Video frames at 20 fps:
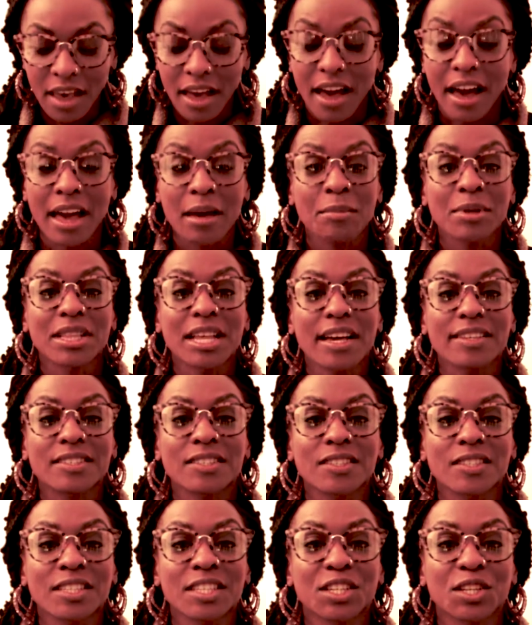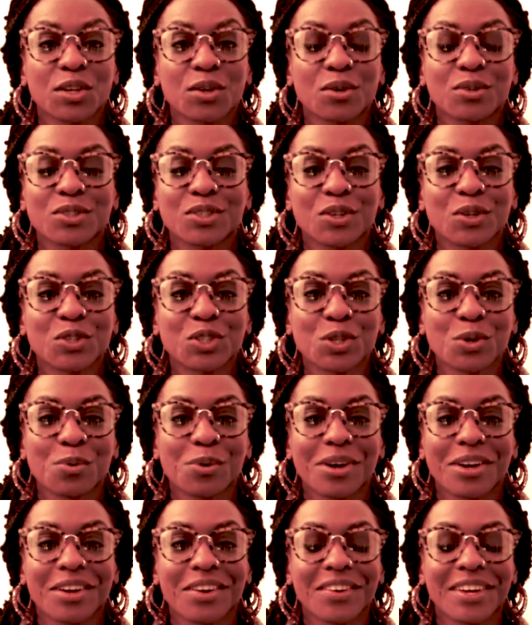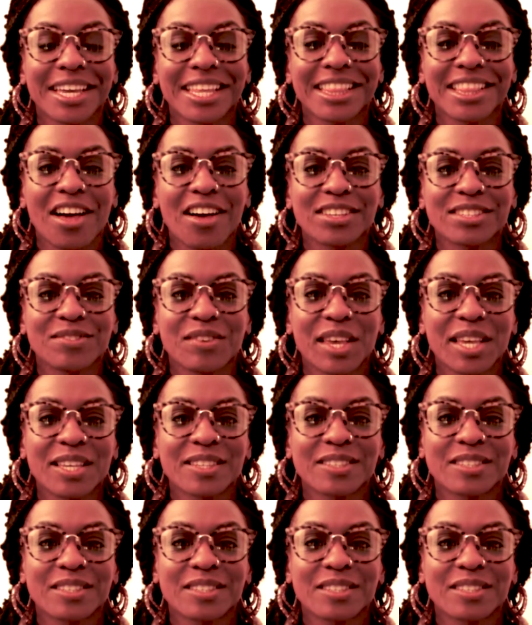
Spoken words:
I am a licensed clinical social worker in Las Vegas,